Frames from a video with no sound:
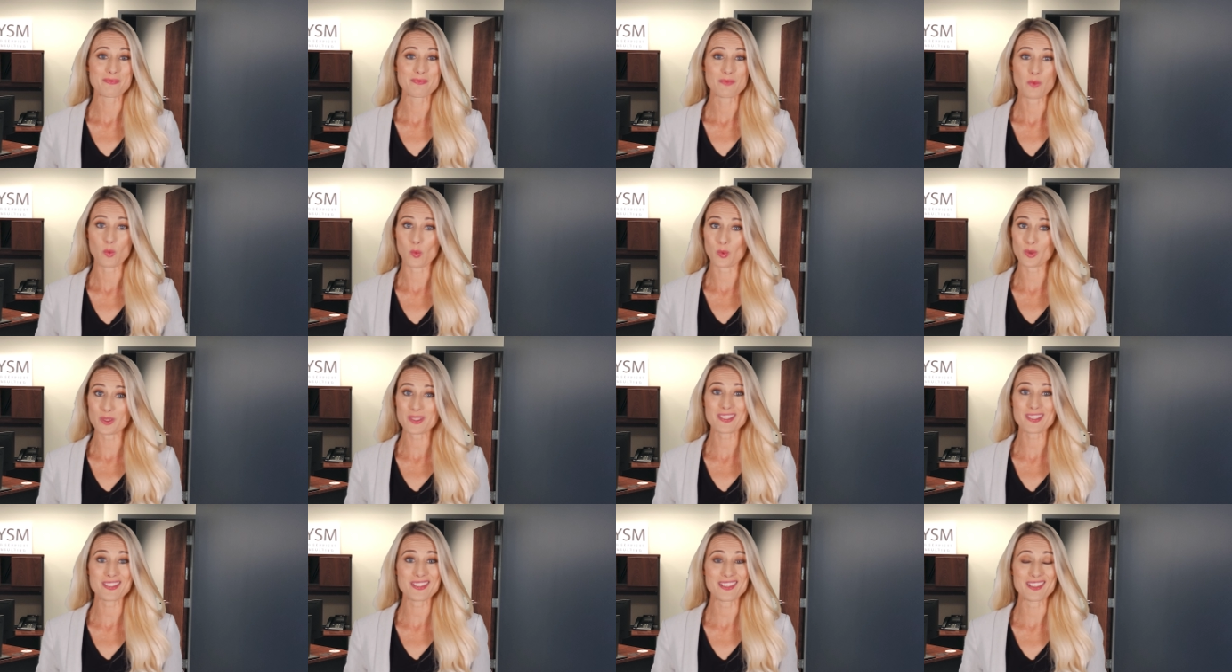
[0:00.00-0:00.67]

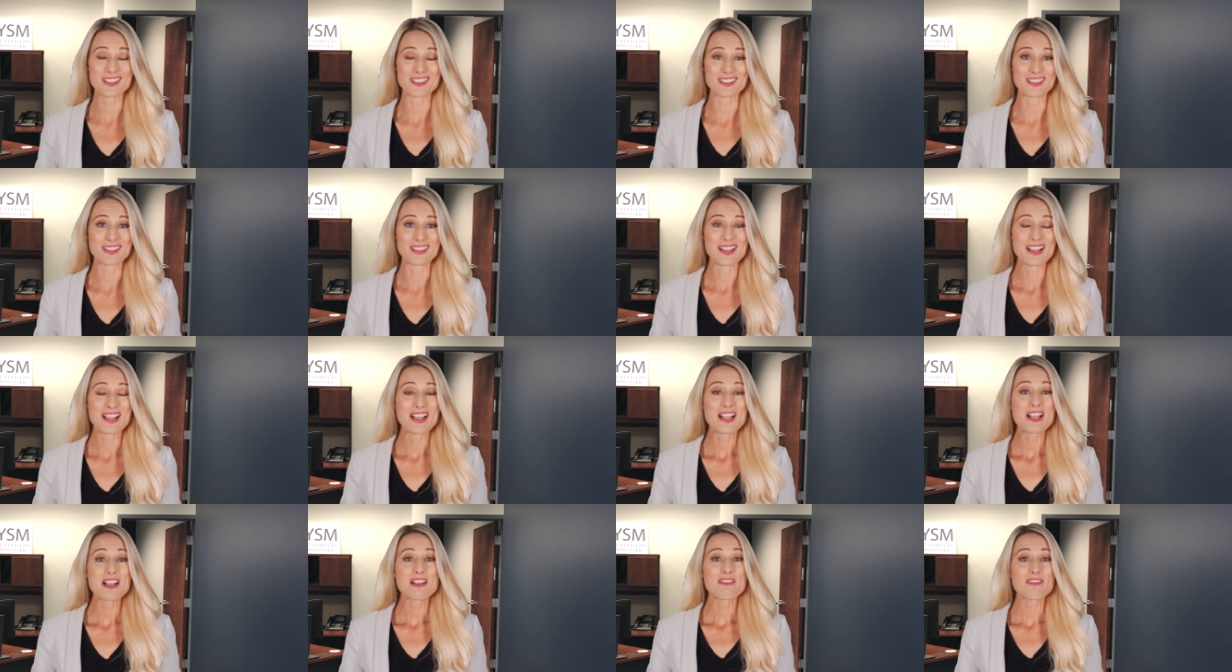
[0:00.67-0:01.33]
Worse still,
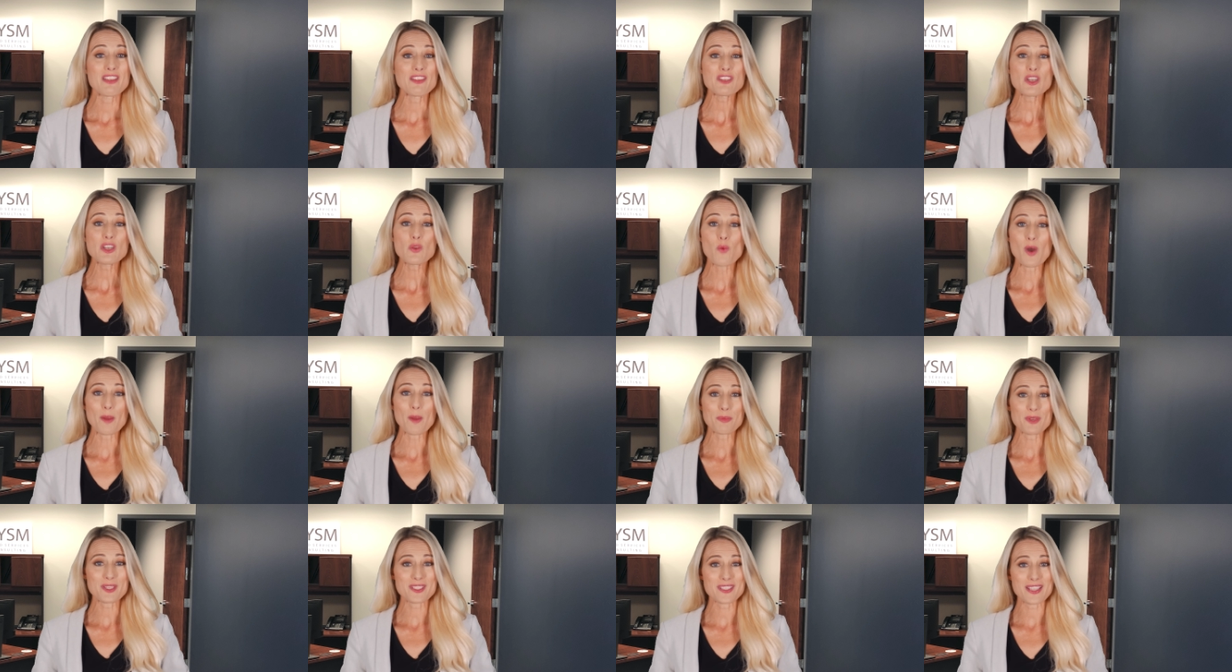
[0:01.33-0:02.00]

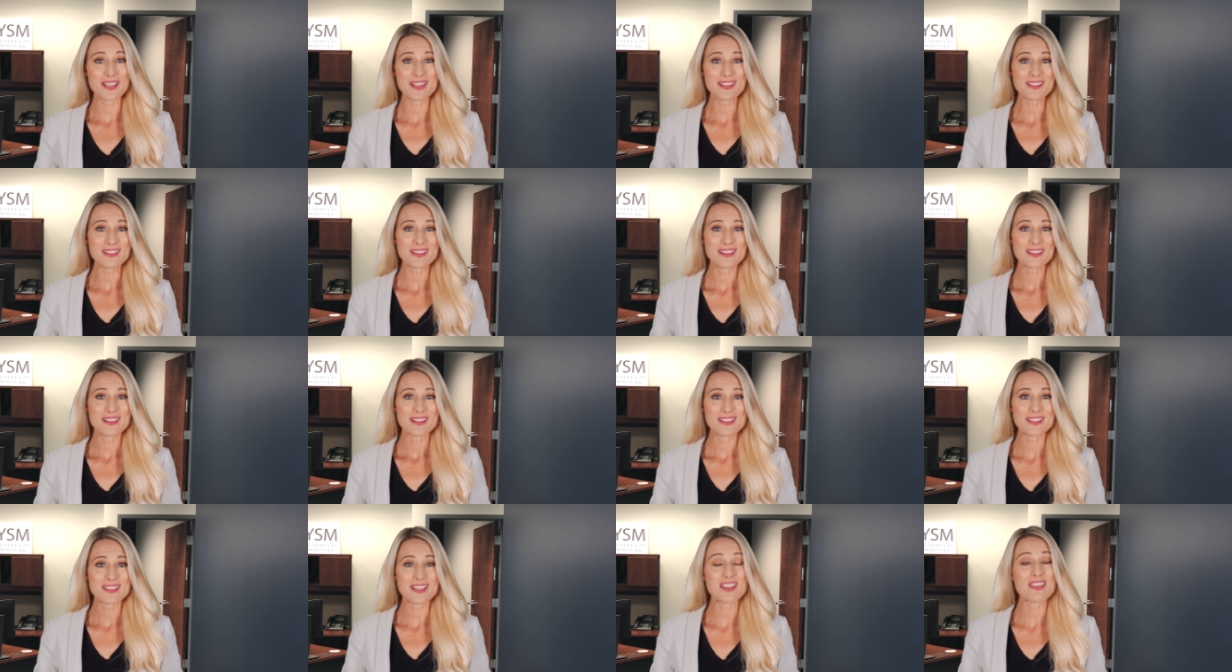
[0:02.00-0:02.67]
51%
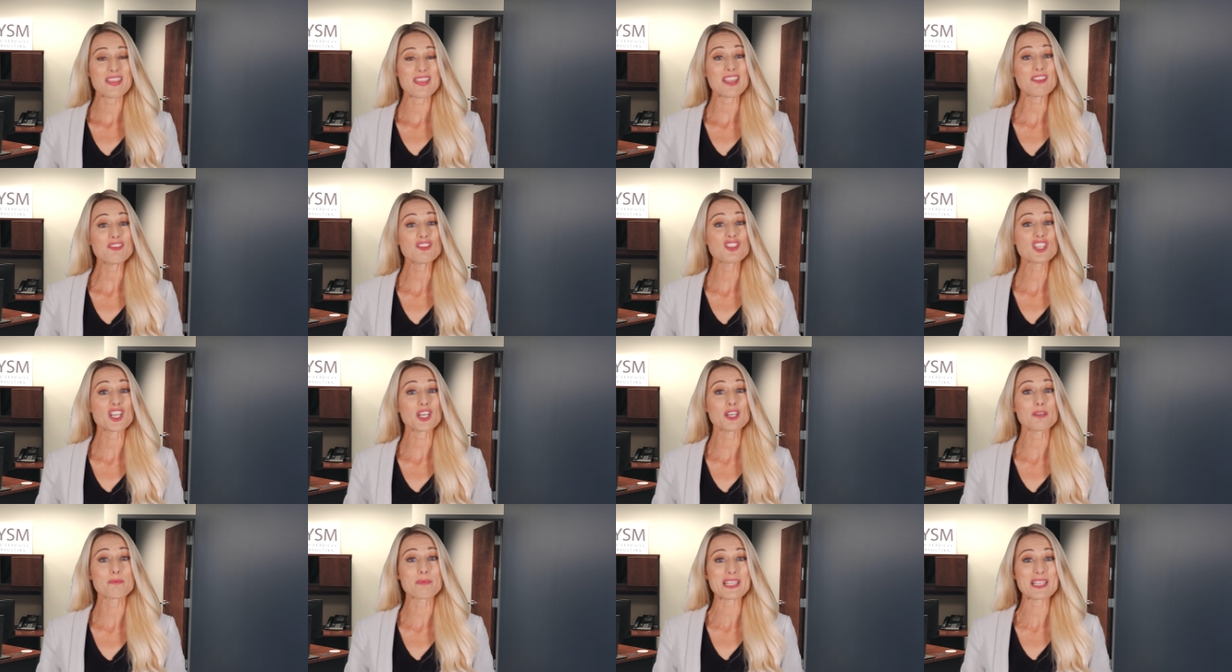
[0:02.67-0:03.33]
say they've
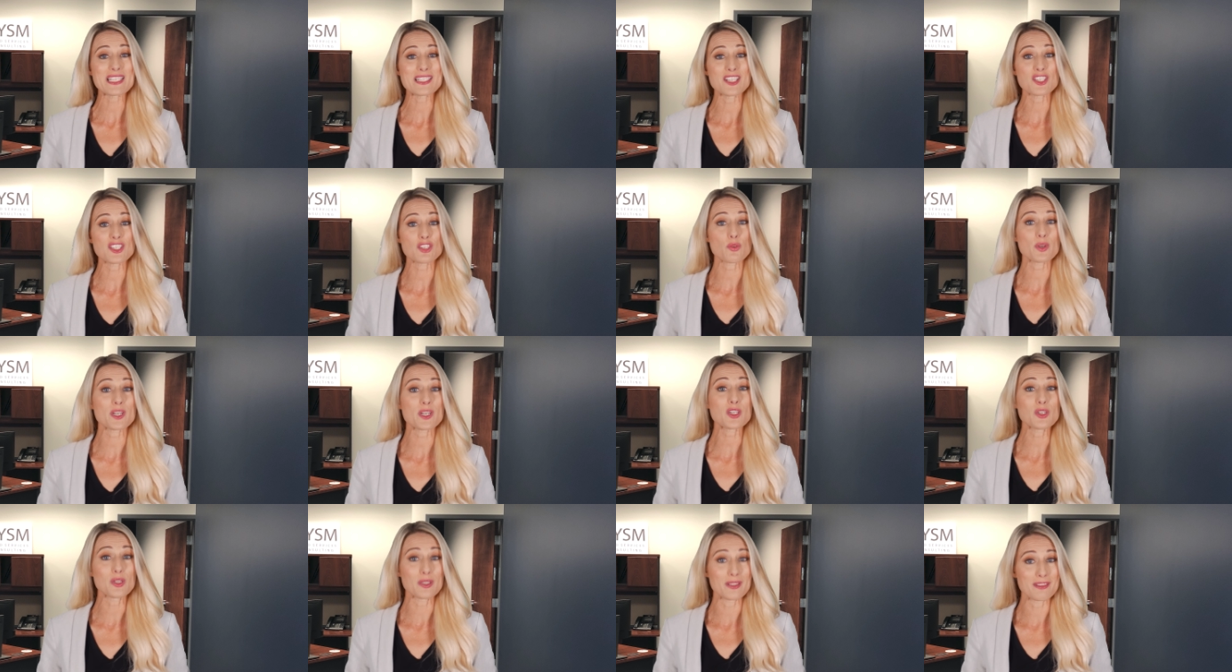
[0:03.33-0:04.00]
shared business
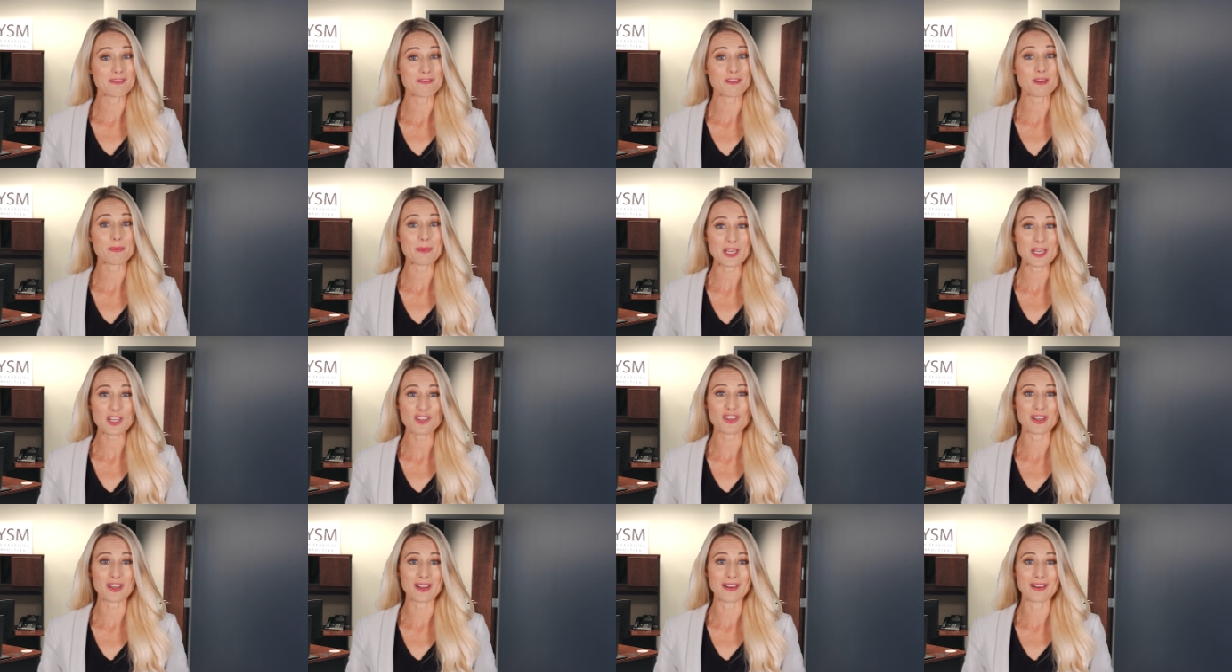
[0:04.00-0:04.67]
critical
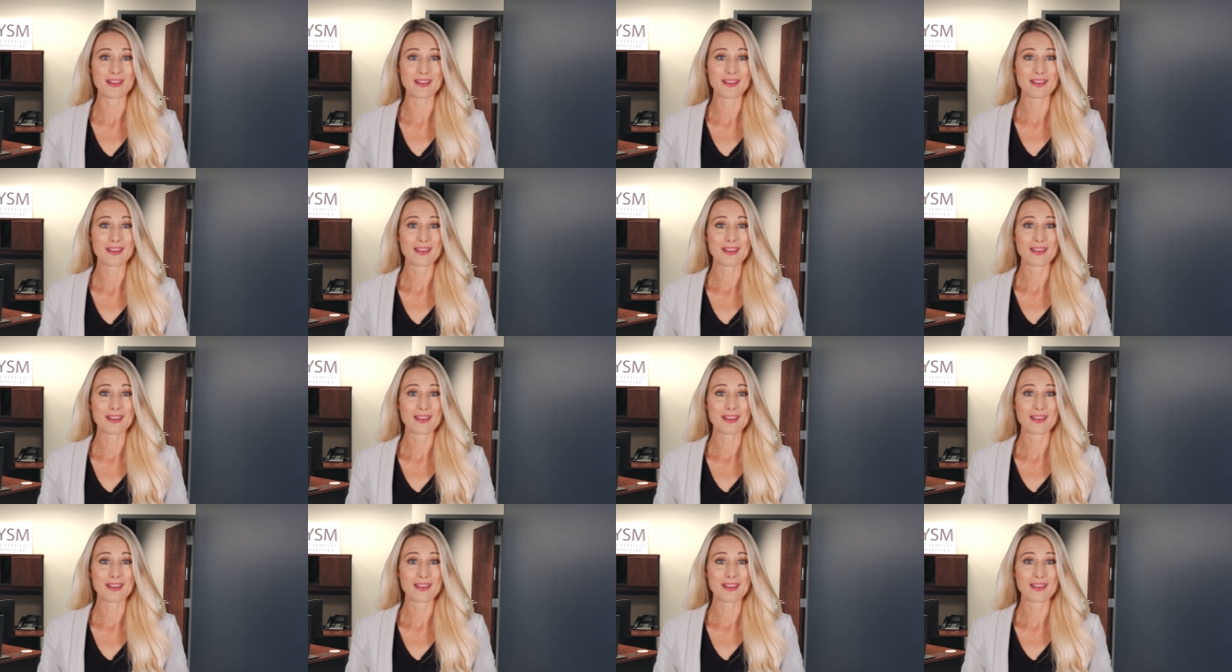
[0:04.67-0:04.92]
information,